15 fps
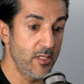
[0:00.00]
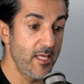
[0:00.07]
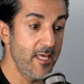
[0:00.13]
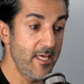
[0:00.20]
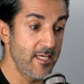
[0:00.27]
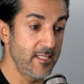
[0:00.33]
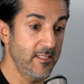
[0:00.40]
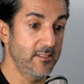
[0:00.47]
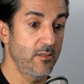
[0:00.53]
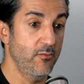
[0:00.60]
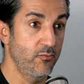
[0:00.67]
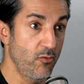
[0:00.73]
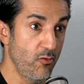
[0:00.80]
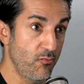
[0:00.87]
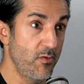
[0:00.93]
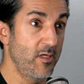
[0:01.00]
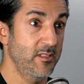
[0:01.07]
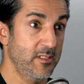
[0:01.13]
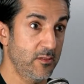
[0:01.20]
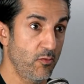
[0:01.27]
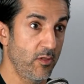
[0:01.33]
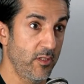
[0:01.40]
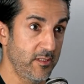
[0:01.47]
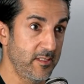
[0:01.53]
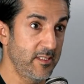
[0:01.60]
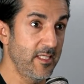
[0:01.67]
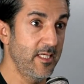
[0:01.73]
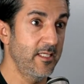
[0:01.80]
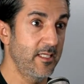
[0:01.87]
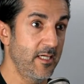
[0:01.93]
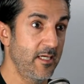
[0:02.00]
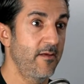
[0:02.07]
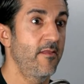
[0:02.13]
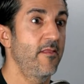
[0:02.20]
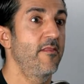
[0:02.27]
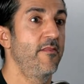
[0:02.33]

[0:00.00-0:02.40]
is robust quality data,